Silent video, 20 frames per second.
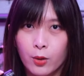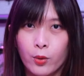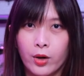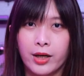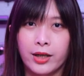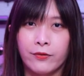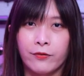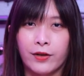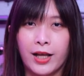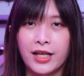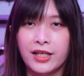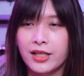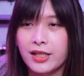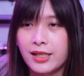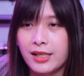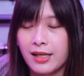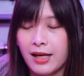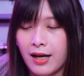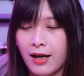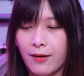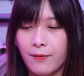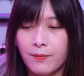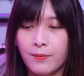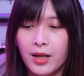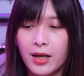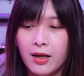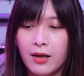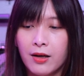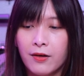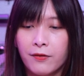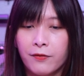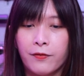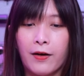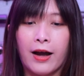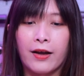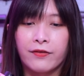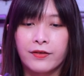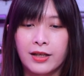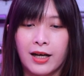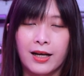where it flashes
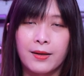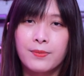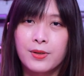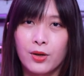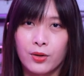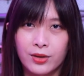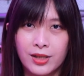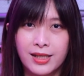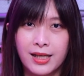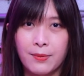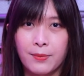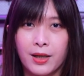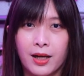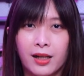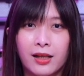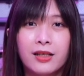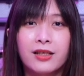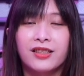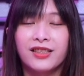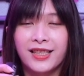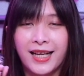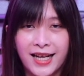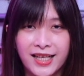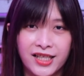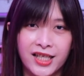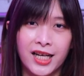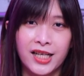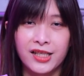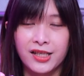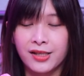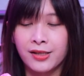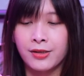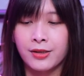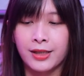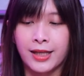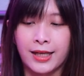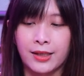5 times on the same color, then changes to the